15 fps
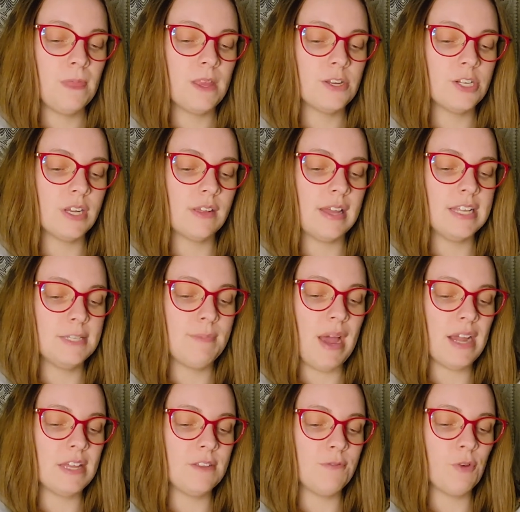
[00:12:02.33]
She glanced
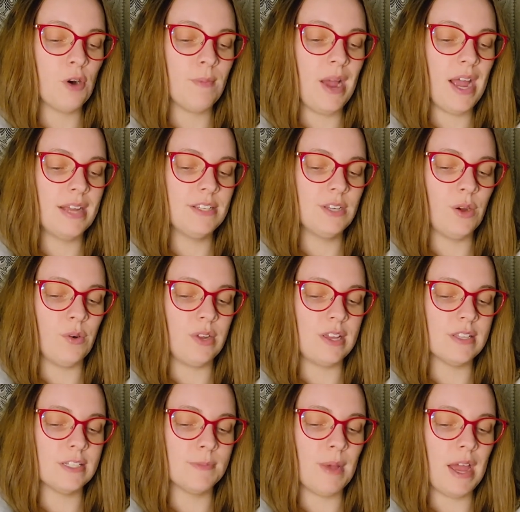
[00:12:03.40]
back at the four behind Tony
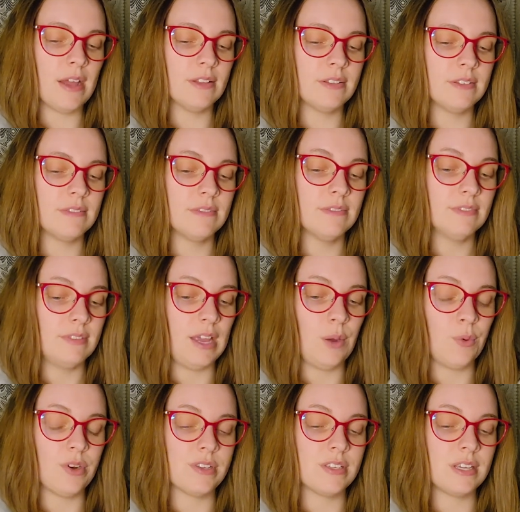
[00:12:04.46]
and smiled. They
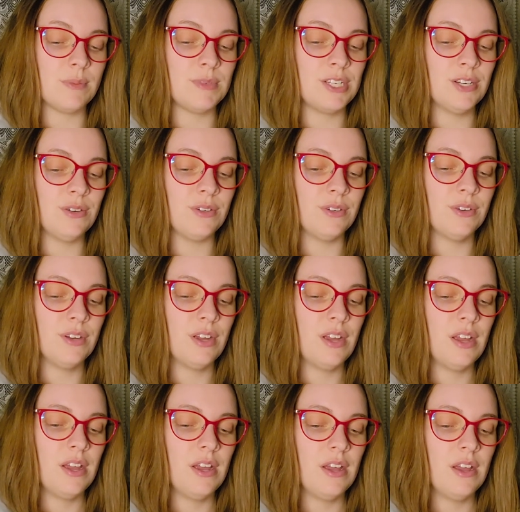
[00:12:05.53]
were asleep, too.
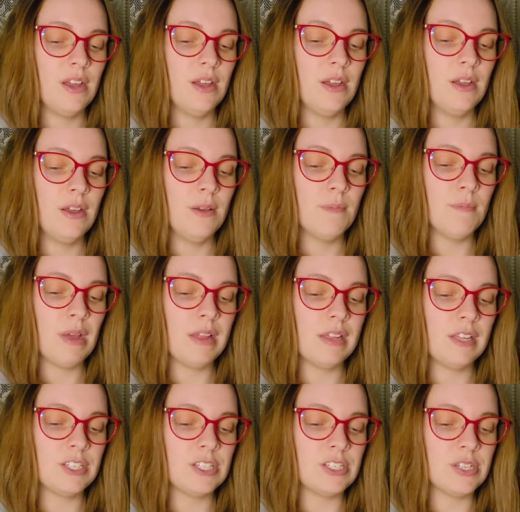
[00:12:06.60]

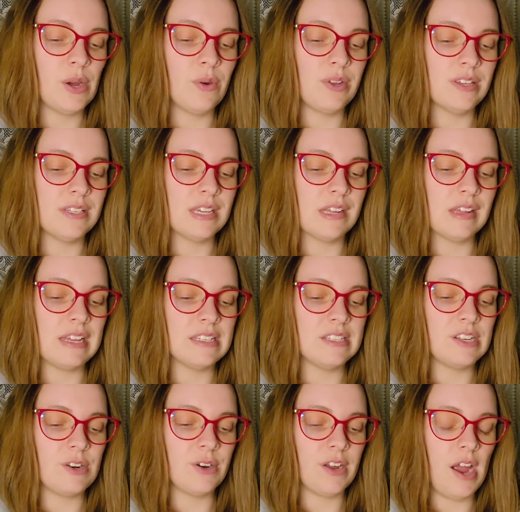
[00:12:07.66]
Meli looked at Tony as he
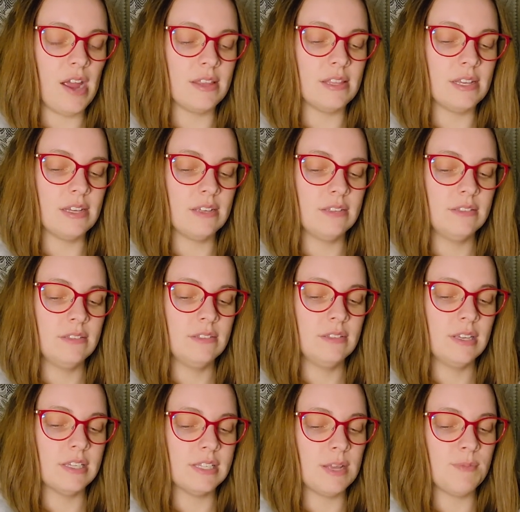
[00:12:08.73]
glanced at her kindly.
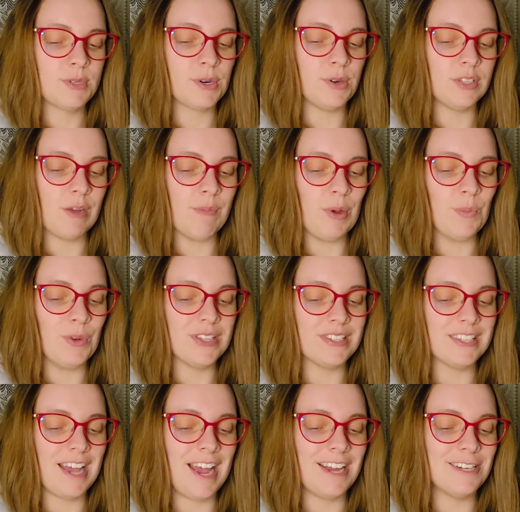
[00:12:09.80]
His lips curled up on one
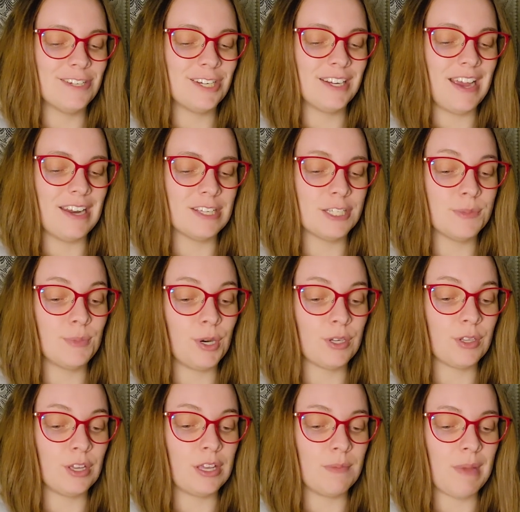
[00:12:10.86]
side, and she kind of
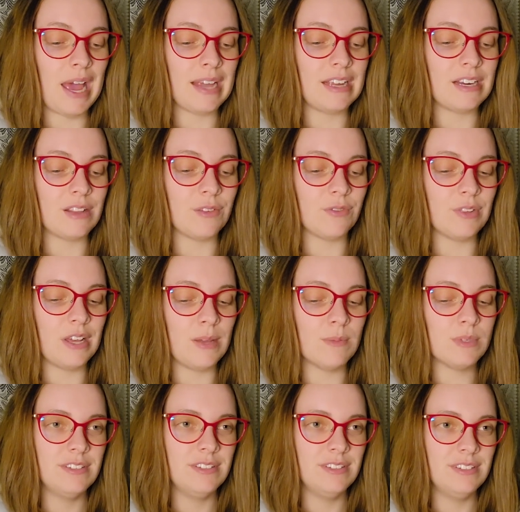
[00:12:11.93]
smirked, looking back into the
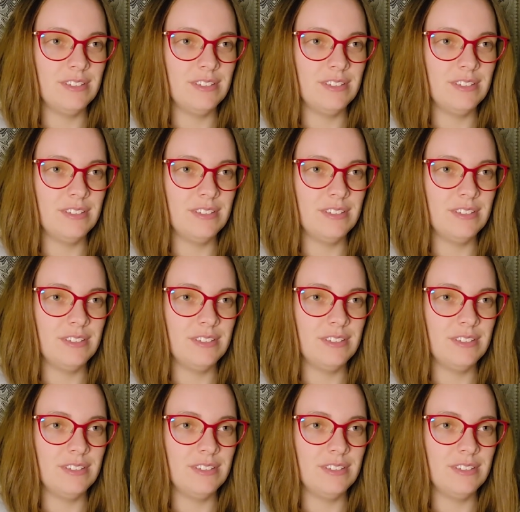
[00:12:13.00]
flames.